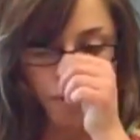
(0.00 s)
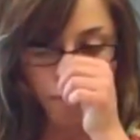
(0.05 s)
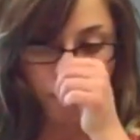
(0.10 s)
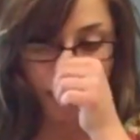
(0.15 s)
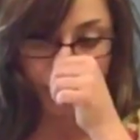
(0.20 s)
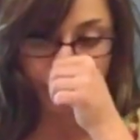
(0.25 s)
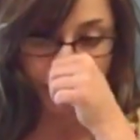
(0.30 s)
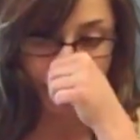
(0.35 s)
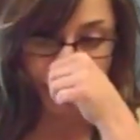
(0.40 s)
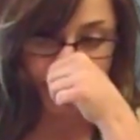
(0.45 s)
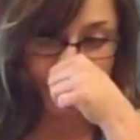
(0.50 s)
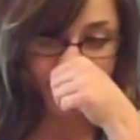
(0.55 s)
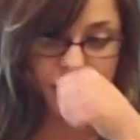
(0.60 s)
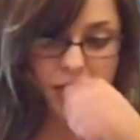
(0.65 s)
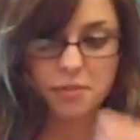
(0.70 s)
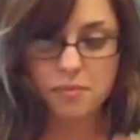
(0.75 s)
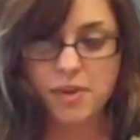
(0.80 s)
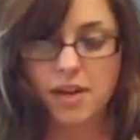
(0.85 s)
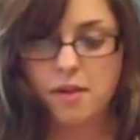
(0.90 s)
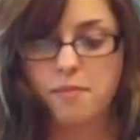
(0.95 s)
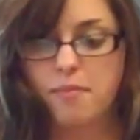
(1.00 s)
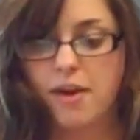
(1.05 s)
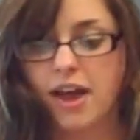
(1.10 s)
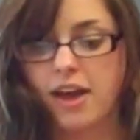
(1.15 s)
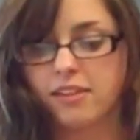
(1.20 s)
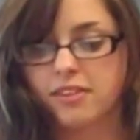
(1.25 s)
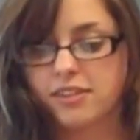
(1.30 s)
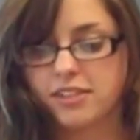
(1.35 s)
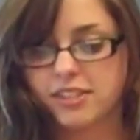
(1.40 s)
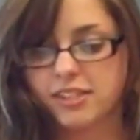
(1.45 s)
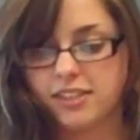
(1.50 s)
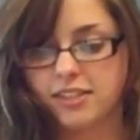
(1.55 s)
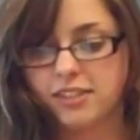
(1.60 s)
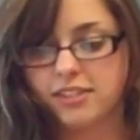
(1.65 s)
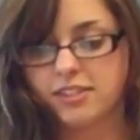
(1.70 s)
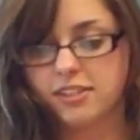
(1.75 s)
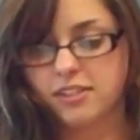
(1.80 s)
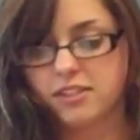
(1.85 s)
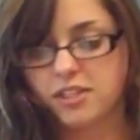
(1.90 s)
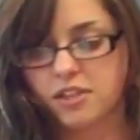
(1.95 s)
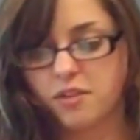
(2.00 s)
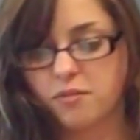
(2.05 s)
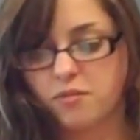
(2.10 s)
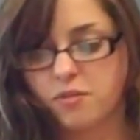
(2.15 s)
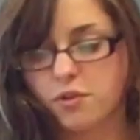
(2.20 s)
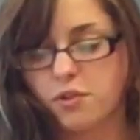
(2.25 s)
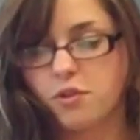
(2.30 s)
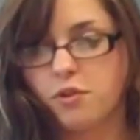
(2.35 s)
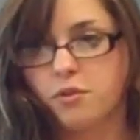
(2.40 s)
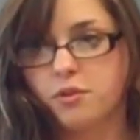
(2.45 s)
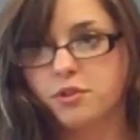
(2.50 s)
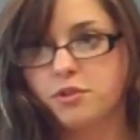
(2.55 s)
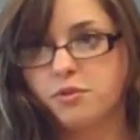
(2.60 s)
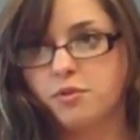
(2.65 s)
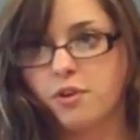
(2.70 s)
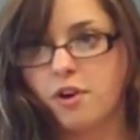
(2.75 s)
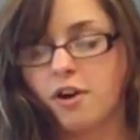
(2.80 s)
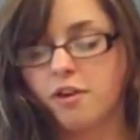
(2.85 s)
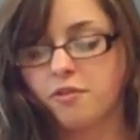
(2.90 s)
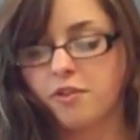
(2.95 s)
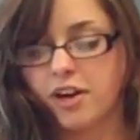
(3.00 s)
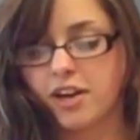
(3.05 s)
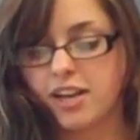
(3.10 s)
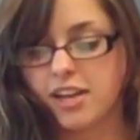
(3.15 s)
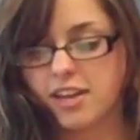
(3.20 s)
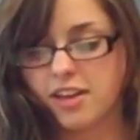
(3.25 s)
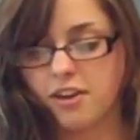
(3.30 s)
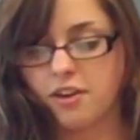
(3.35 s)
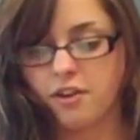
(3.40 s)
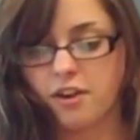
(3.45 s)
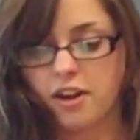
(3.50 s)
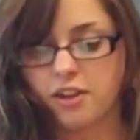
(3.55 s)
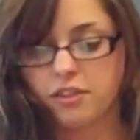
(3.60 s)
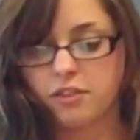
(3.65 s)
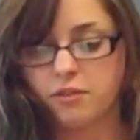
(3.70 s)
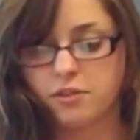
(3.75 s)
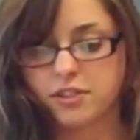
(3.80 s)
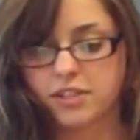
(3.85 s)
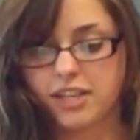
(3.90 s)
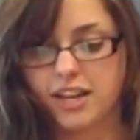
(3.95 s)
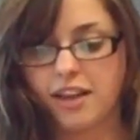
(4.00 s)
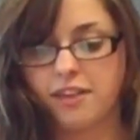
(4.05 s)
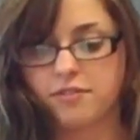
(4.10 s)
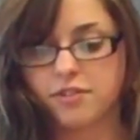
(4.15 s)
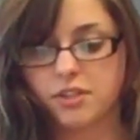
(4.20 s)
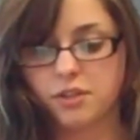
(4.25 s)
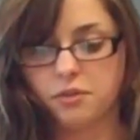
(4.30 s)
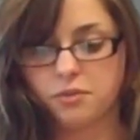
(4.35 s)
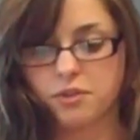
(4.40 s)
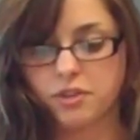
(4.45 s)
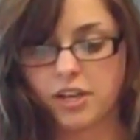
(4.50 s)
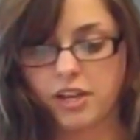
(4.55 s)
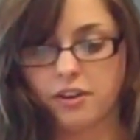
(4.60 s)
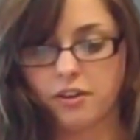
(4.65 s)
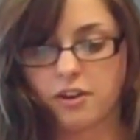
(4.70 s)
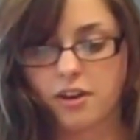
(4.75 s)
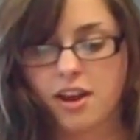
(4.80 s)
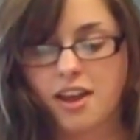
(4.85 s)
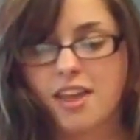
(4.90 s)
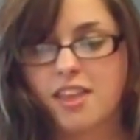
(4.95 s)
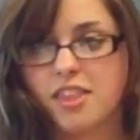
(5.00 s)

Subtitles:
But there needs to be a path to citizenship for those who are already here and those that have children here.